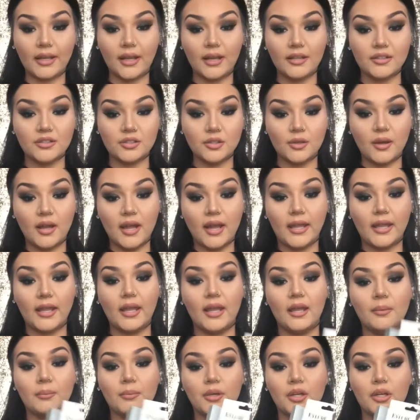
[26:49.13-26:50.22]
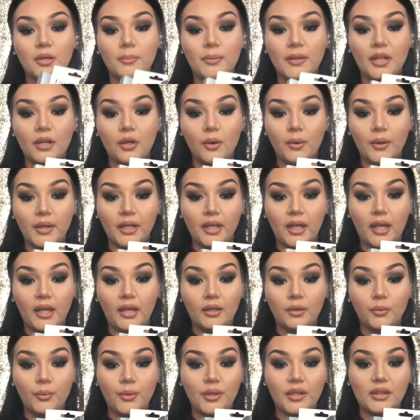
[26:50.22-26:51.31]
Guys, so I am going to be going
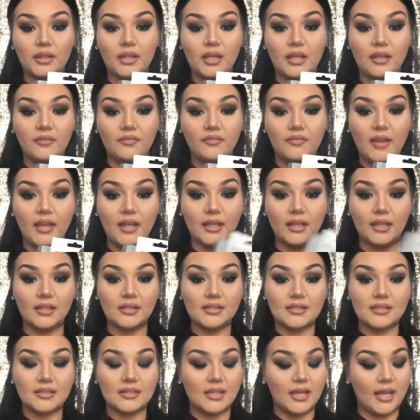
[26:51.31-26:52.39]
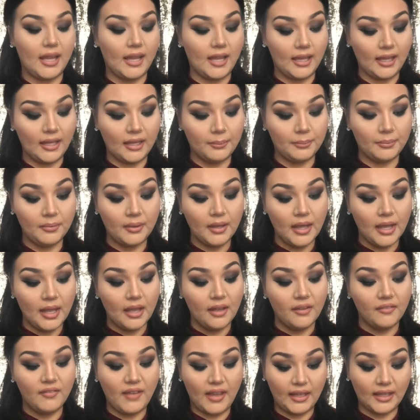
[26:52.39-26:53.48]
in with the Vegas Nay
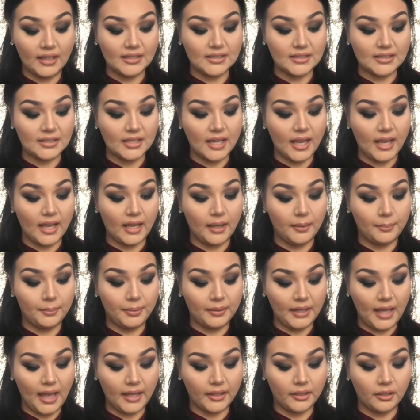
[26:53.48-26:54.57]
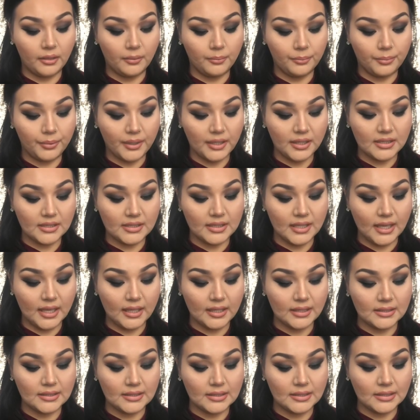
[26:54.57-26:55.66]
Platinum
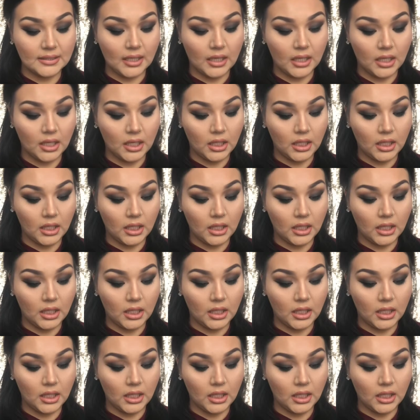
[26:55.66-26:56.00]
Princess